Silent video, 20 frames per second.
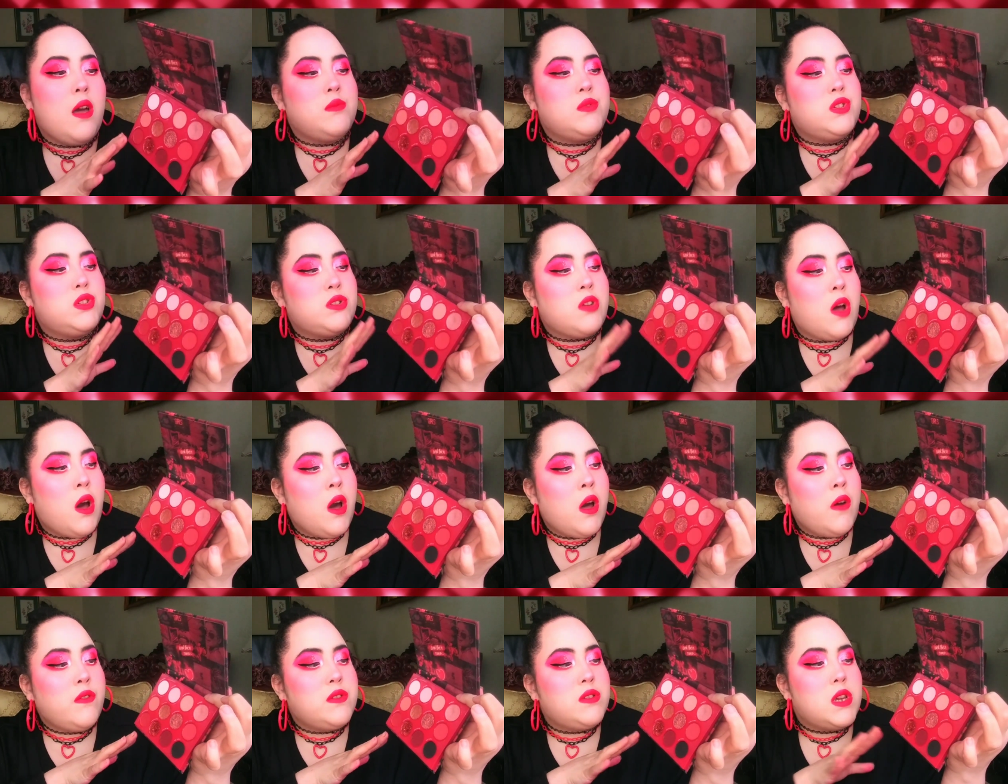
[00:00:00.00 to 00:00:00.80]

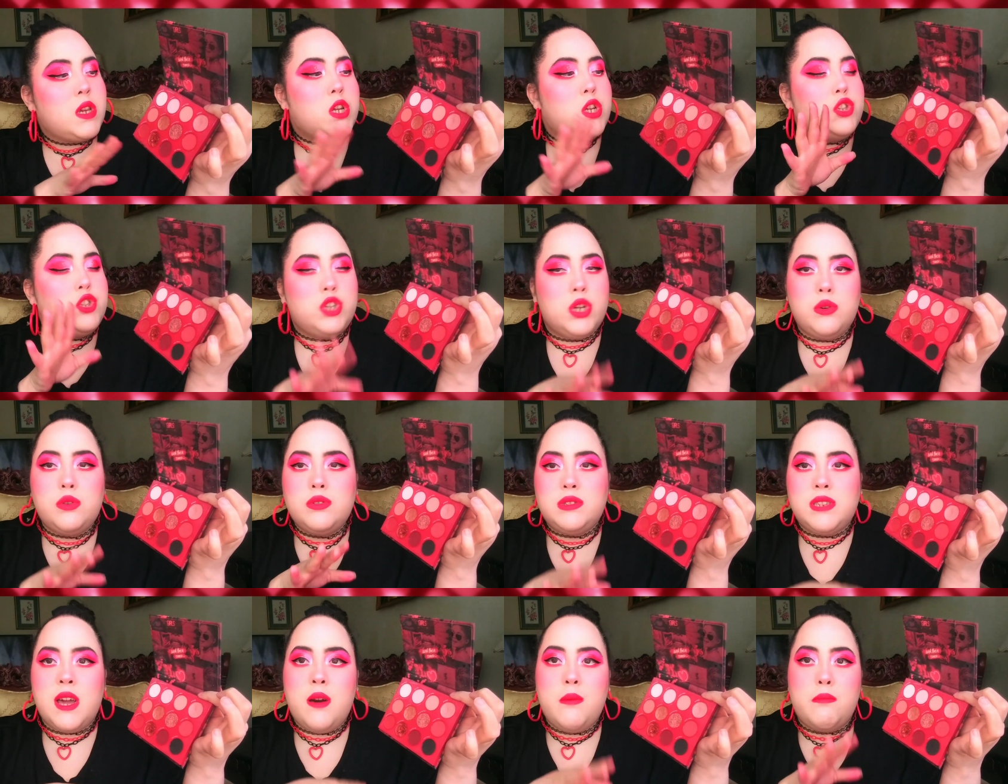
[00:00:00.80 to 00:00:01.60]
soft,
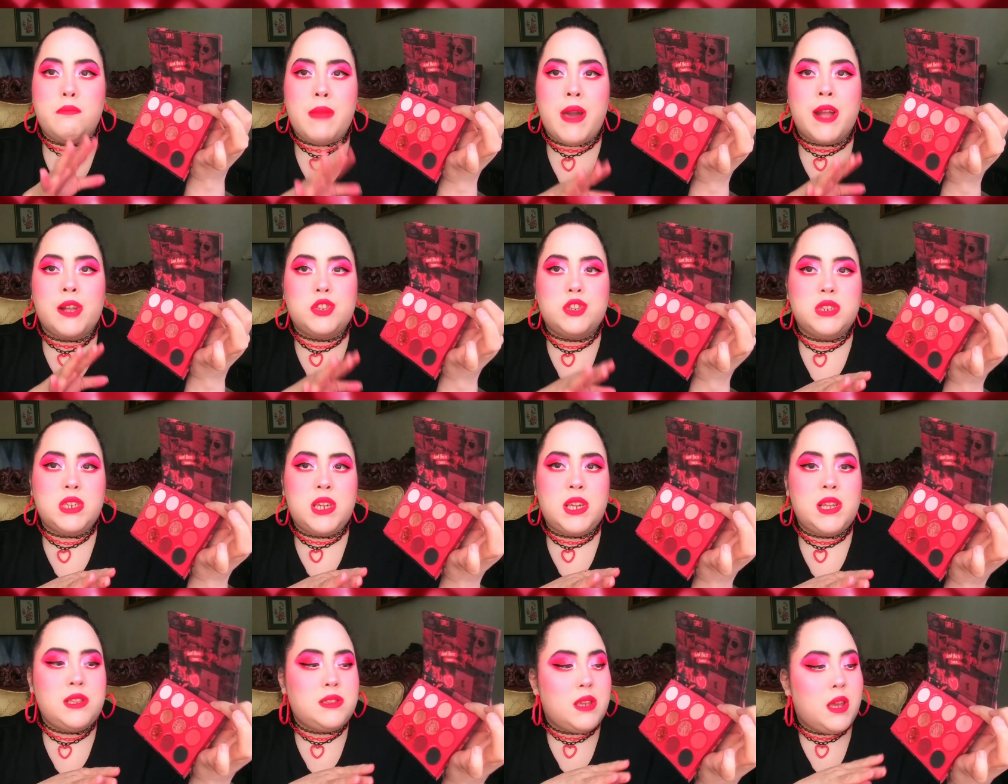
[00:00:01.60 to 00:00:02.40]
toned down matte
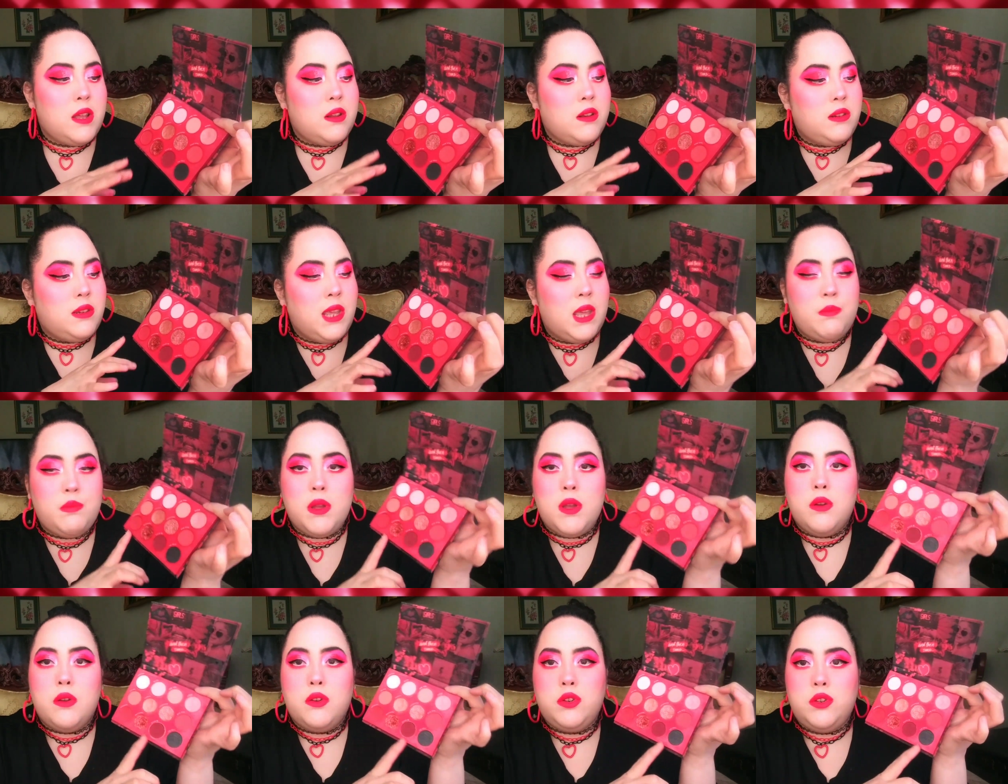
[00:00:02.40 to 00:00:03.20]
shades and deep
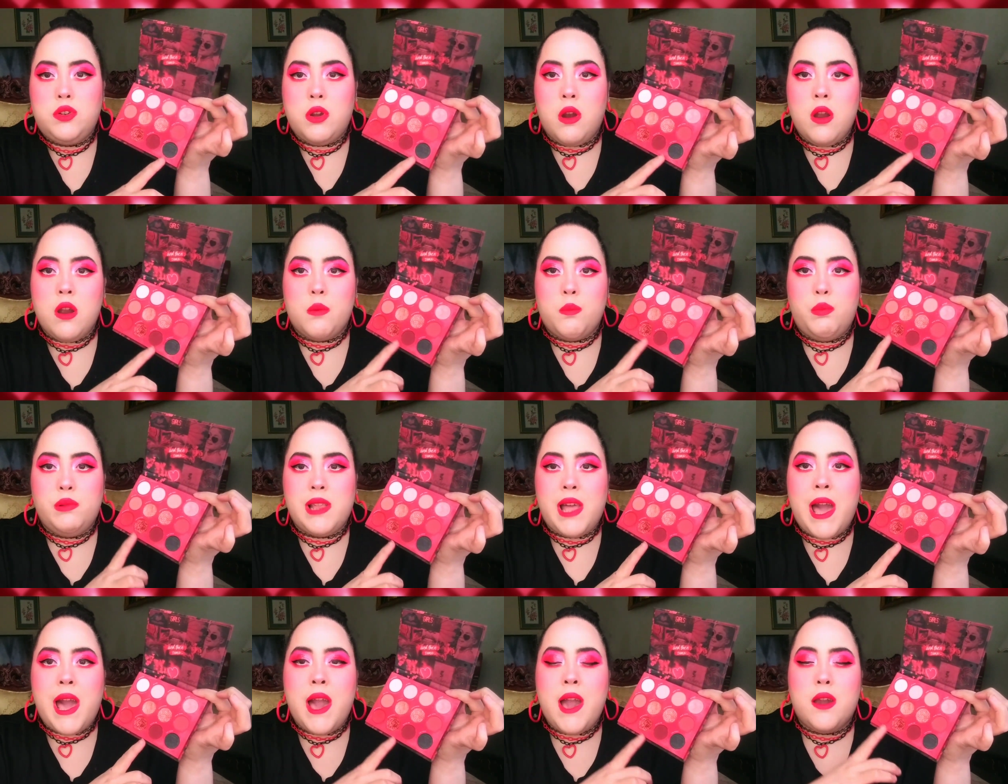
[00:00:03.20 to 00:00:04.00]
dark
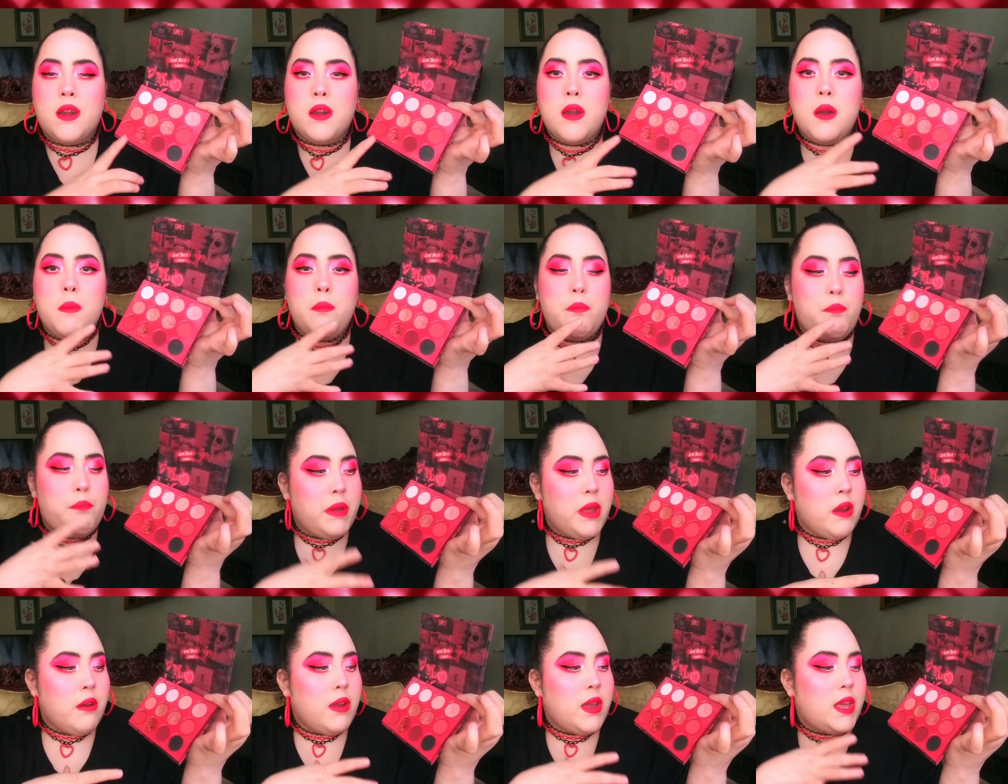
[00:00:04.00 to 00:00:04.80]
black,
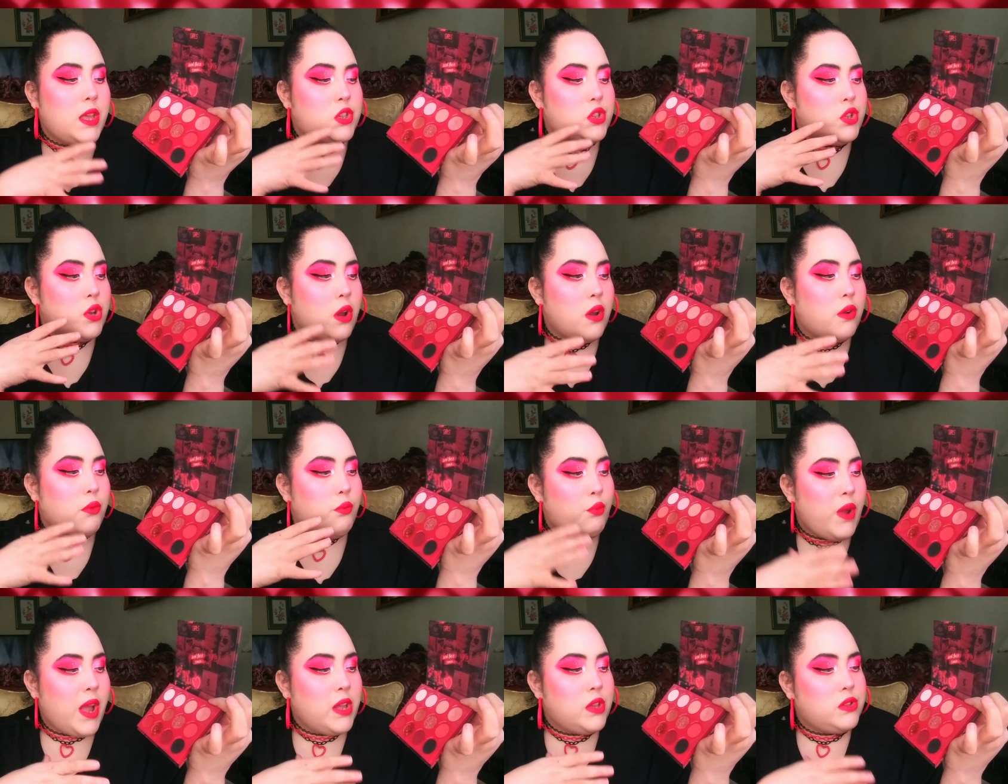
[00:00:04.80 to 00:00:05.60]
very dark
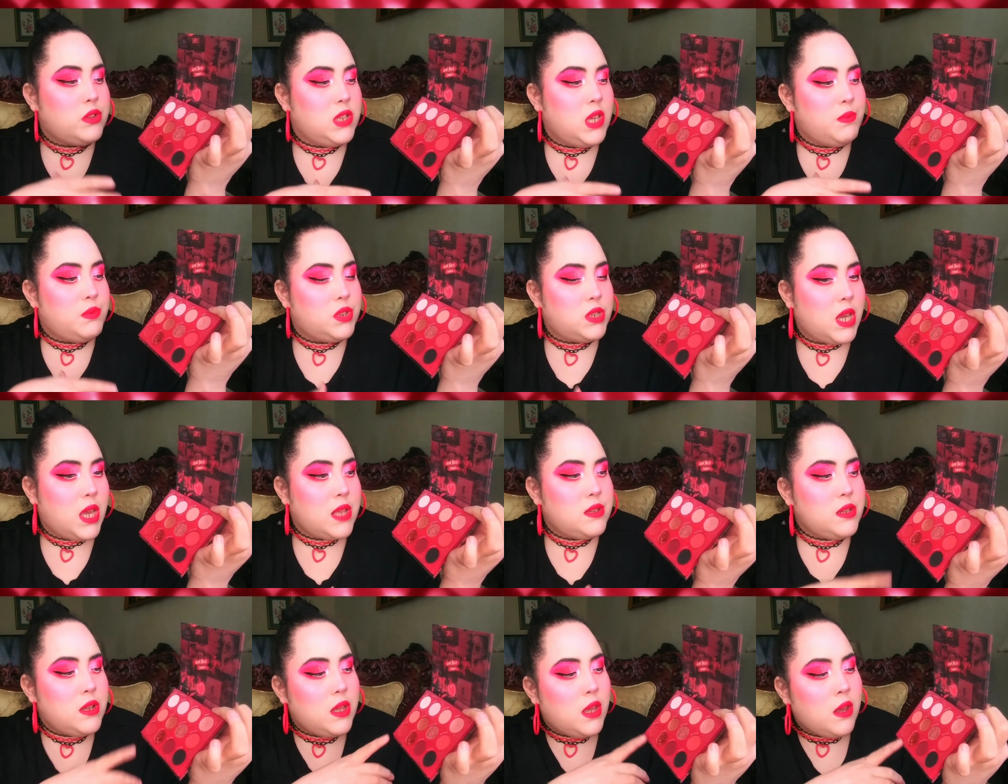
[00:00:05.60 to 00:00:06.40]
red deep
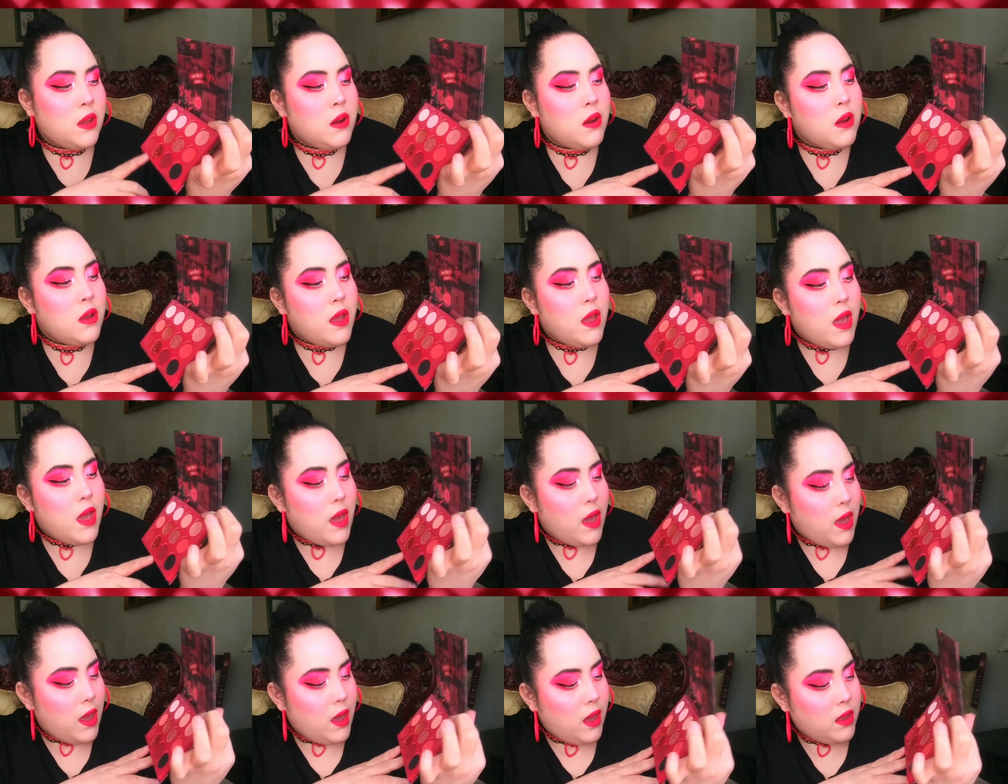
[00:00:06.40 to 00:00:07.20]
shades in here.
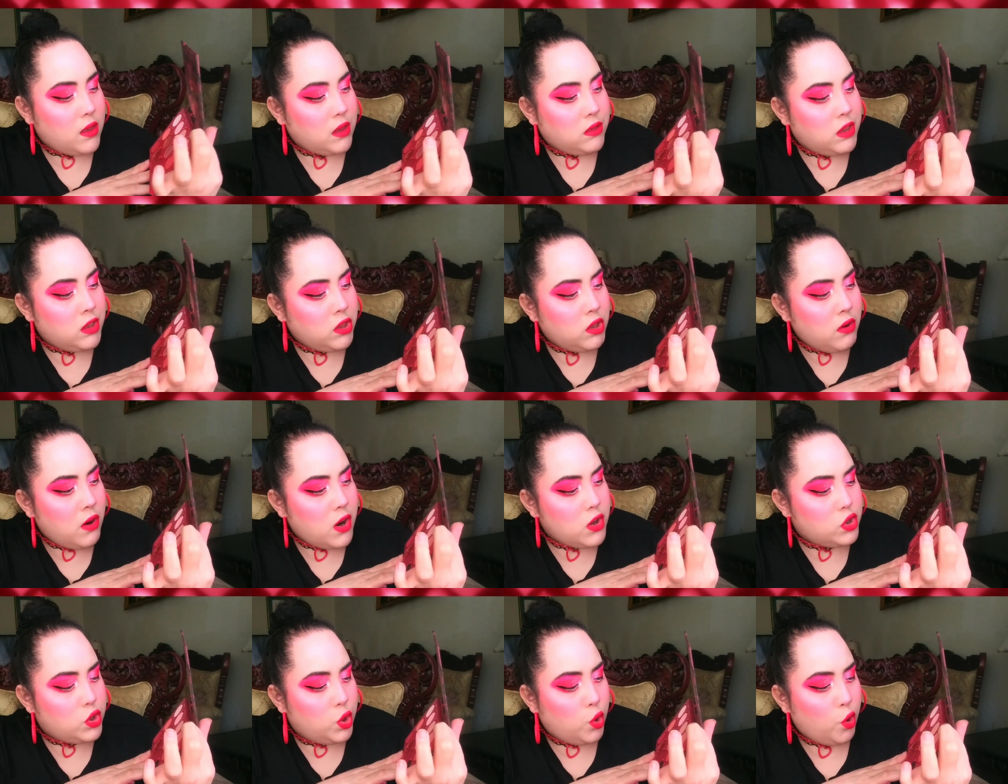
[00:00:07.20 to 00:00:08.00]
And I think there
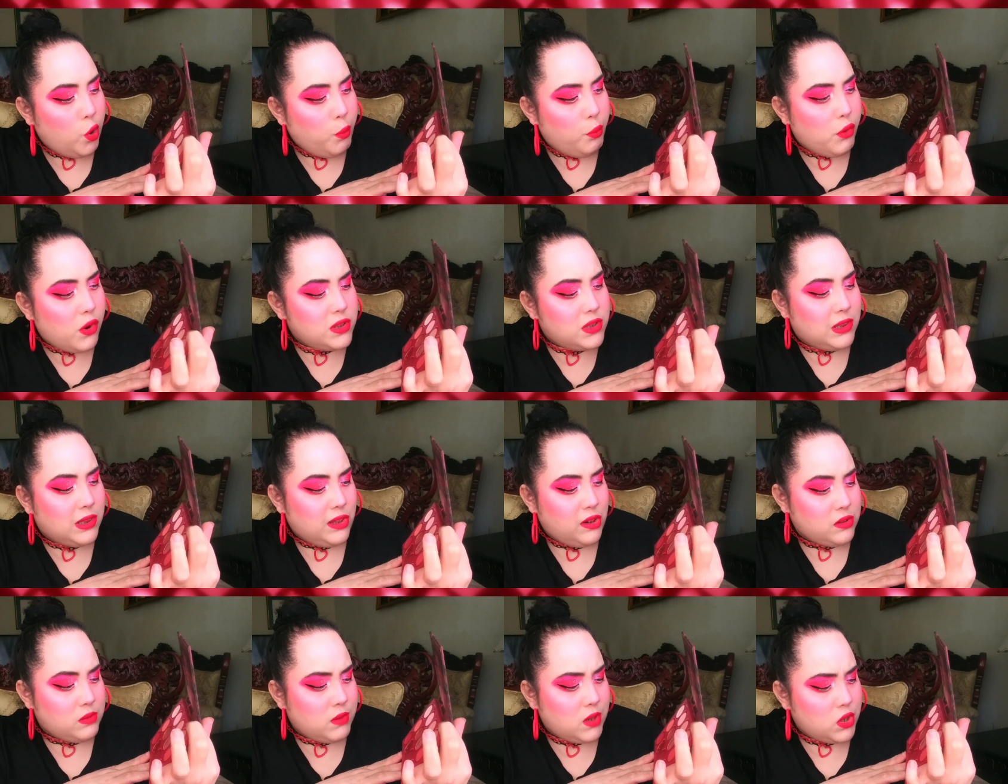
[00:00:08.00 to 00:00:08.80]
are 2 pressed
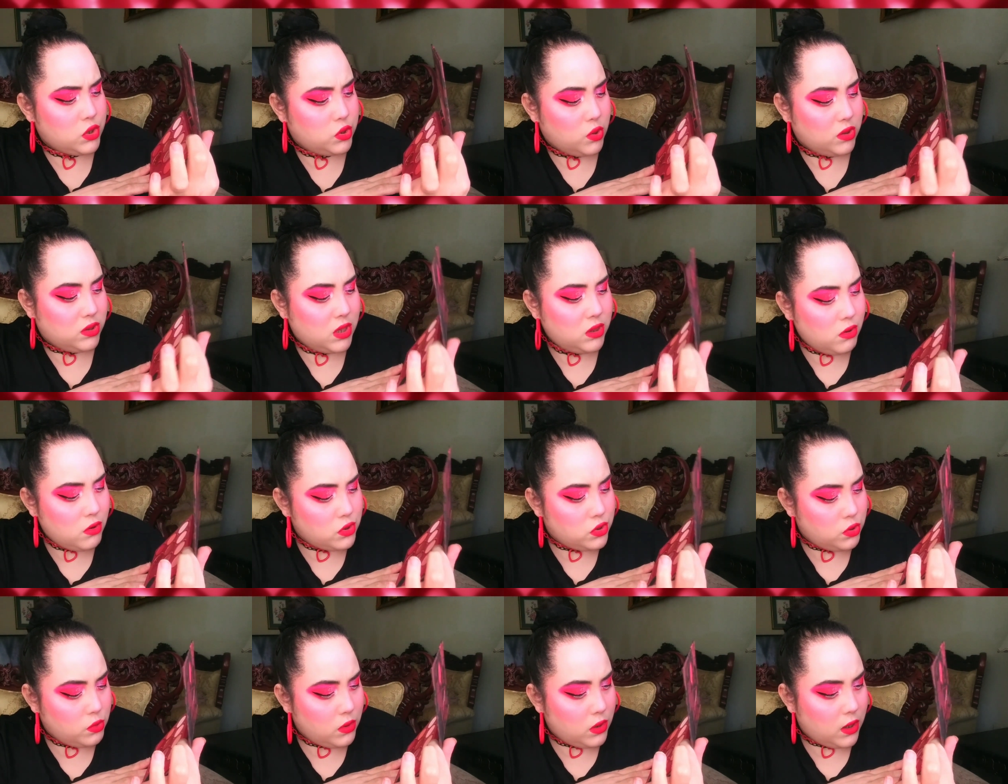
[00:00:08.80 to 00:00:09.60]
glitters. I'm not sure. I think there are
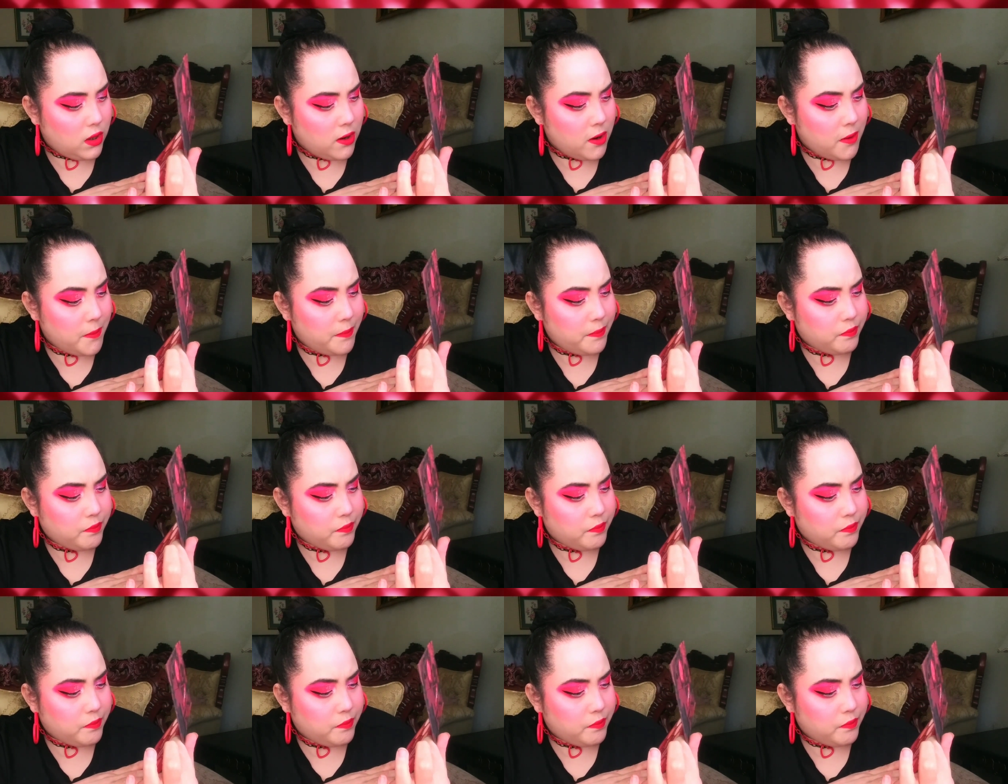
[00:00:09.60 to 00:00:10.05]
2 in here.